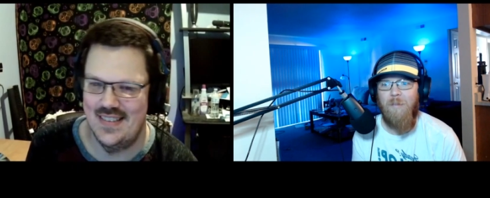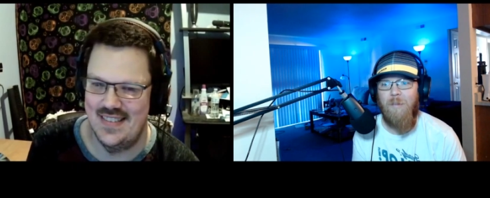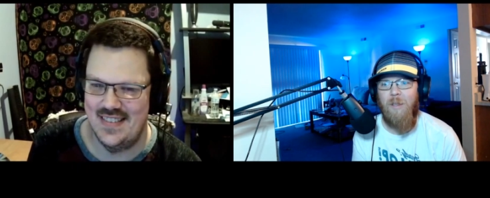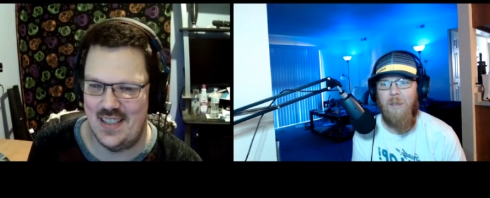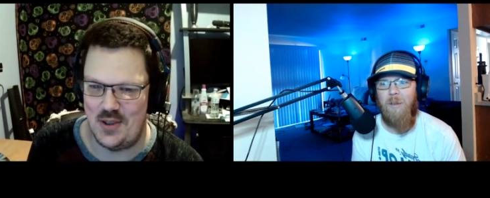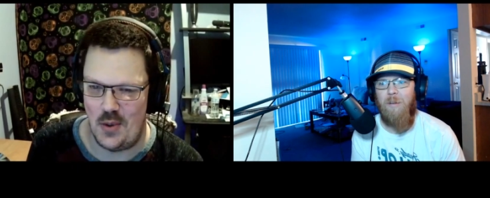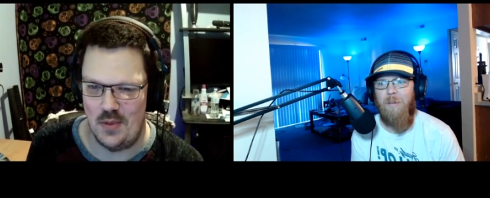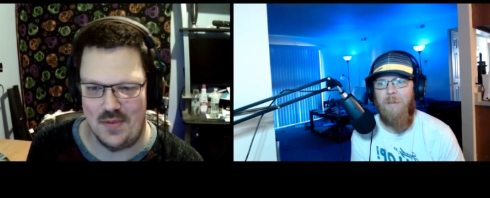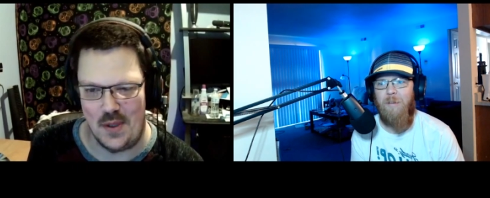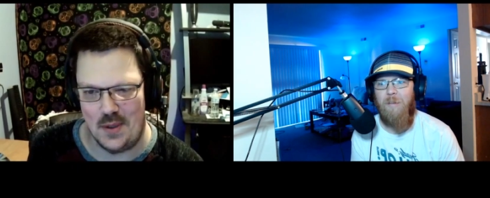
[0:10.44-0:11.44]
Speaker 1: Oh. That's right.
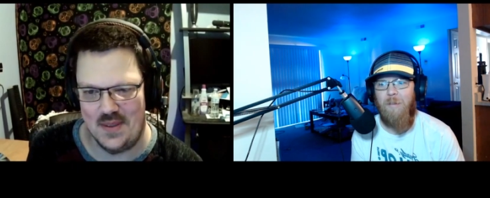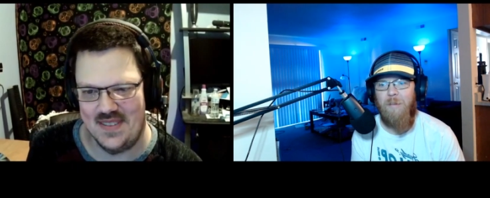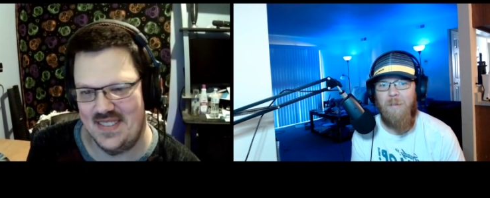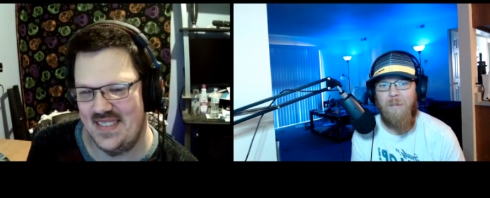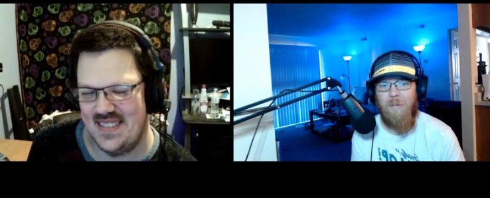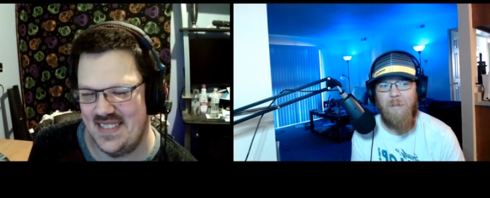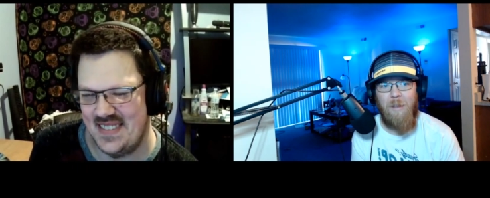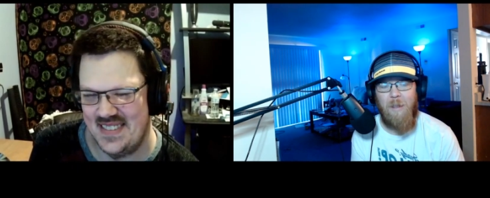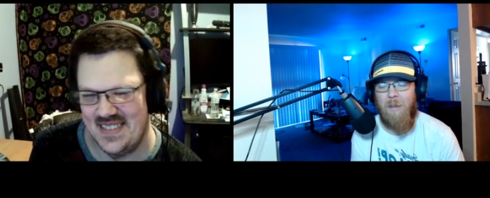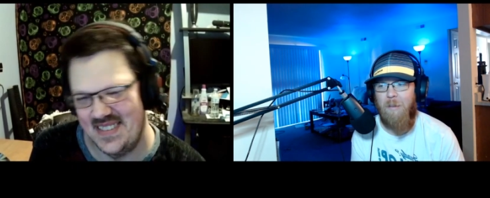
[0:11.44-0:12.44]

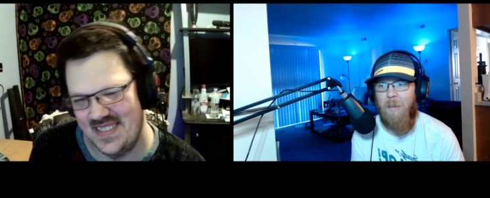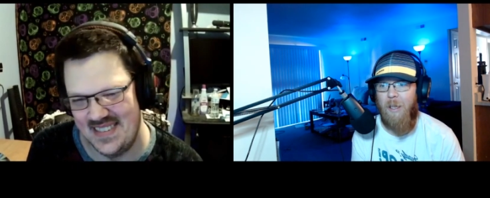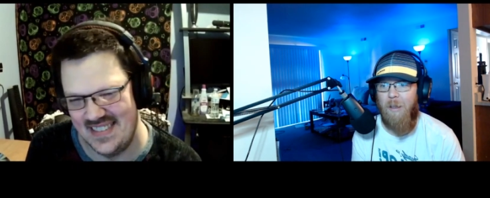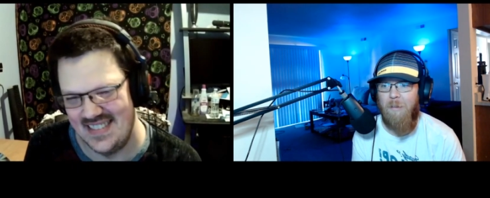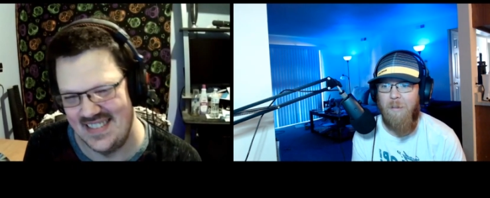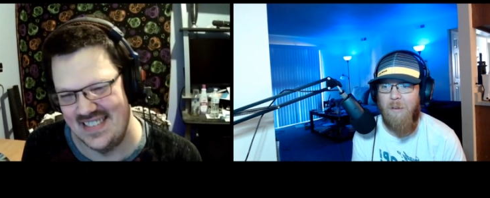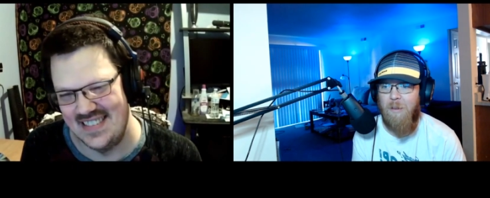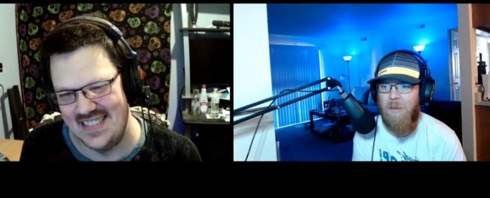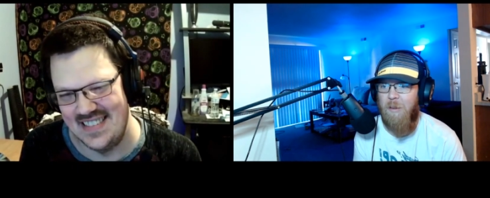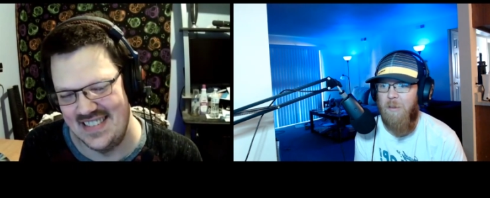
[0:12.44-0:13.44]
Oh man, it's
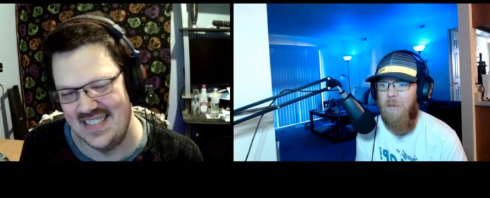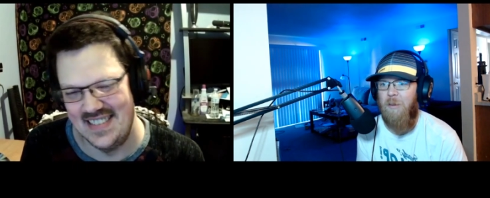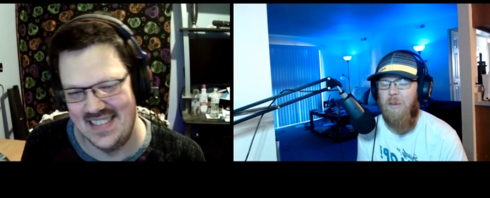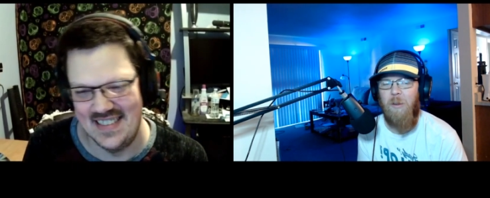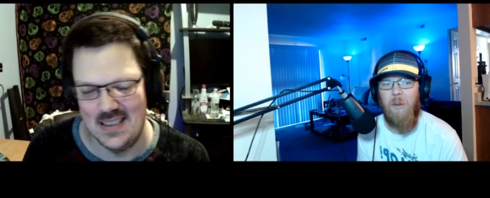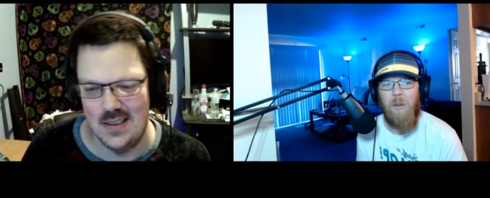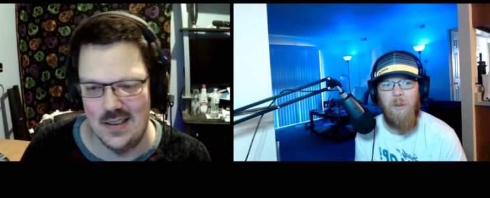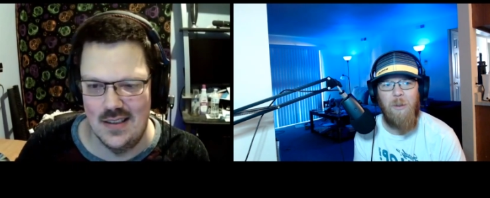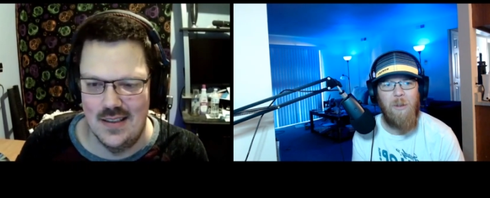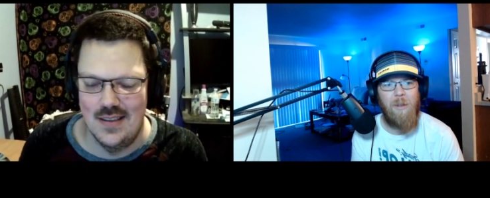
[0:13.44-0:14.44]
so so cold.